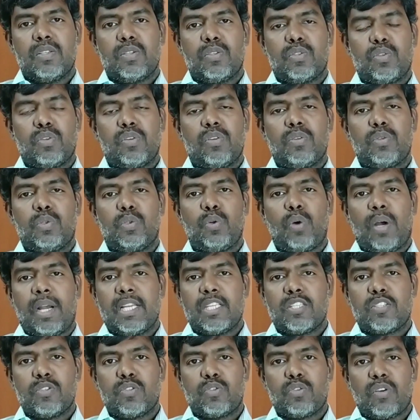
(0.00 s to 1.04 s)
So two
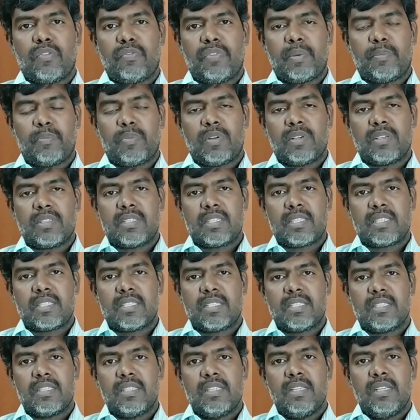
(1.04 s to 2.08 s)
isentropic
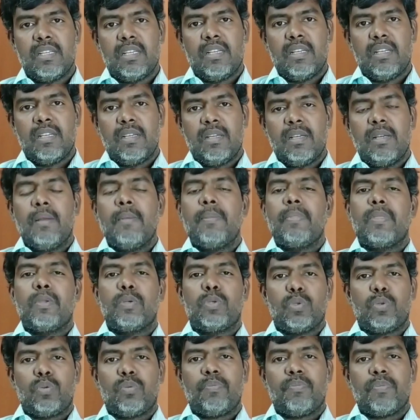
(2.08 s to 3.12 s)
process,
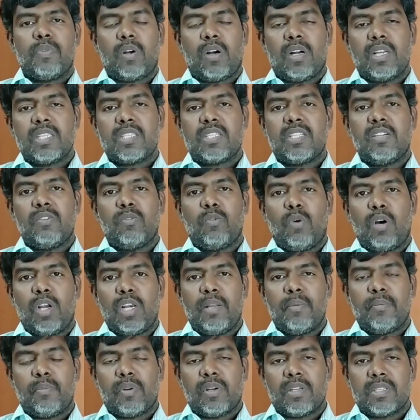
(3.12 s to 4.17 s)
two constant
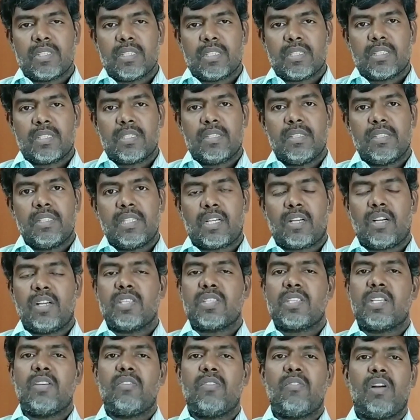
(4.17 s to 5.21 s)
volume process. The
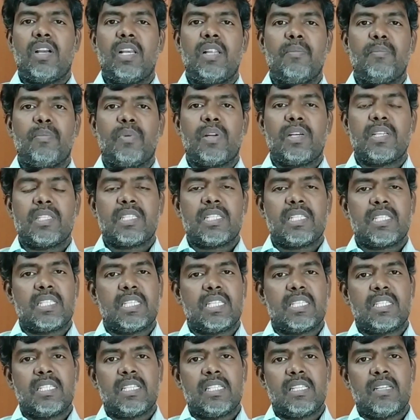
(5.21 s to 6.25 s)
constant volume process
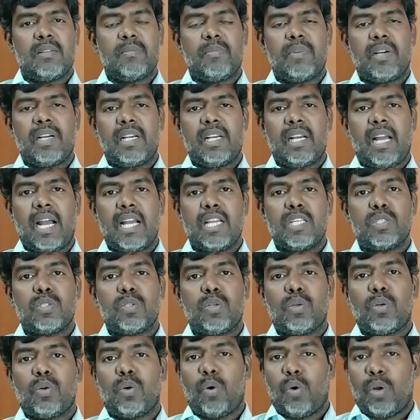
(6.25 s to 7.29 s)
is nothing but
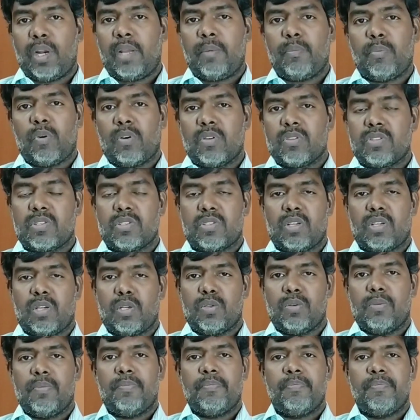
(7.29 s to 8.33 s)
isochoric process of.